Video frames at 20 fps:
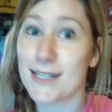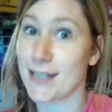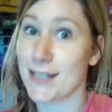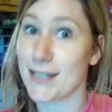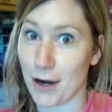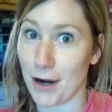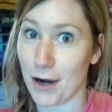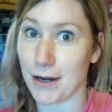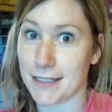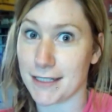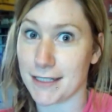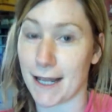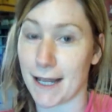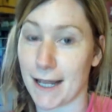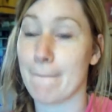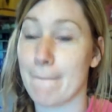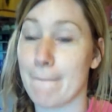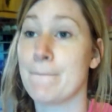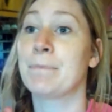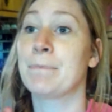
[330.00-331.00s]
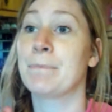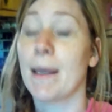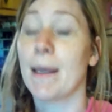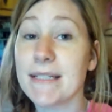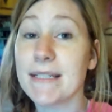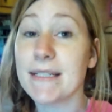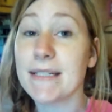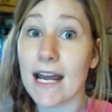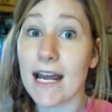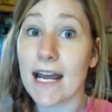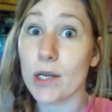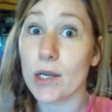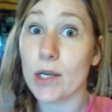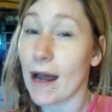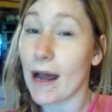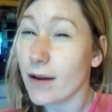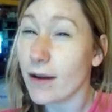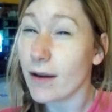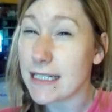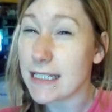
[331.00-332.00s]
Seriously. Let me tell you
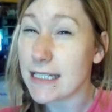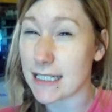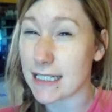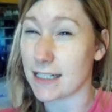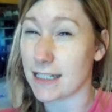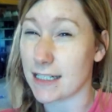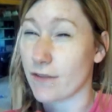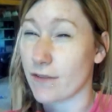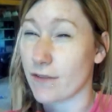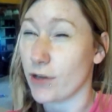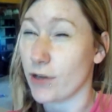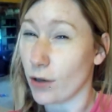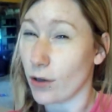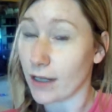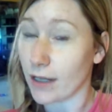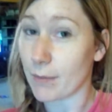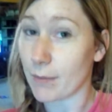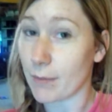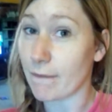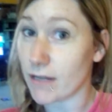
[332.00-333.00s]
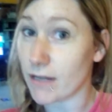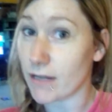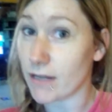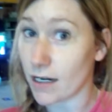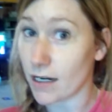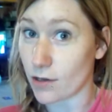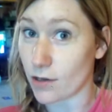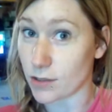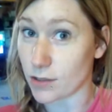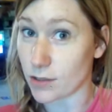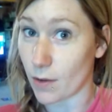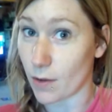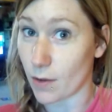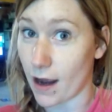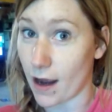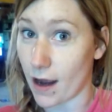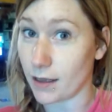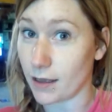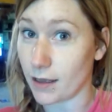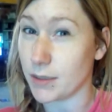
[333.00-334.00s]
how easy it is. If you don't like my videos,
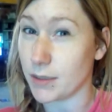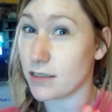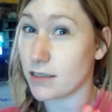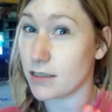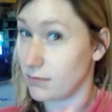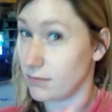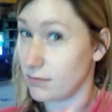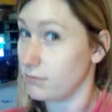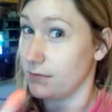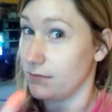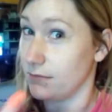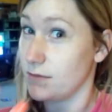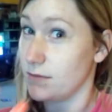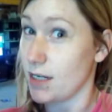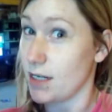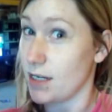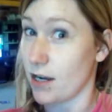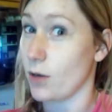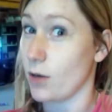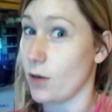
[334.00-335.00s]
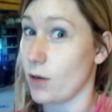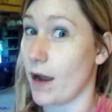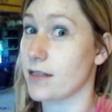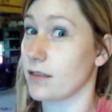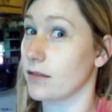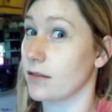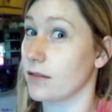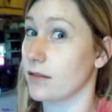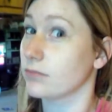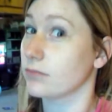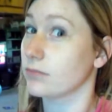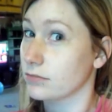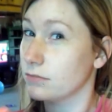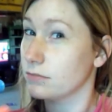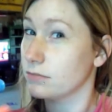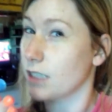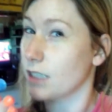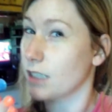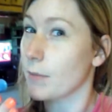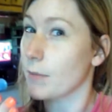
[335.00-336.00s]
okay? Let me tell you, okay? So
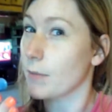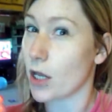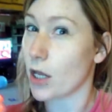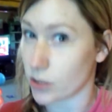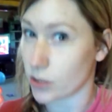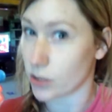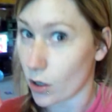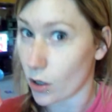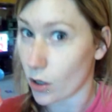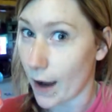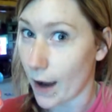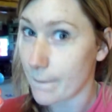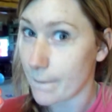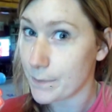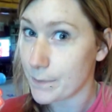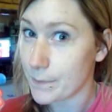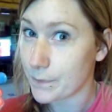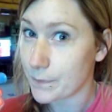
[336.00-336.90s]
come closer, okay?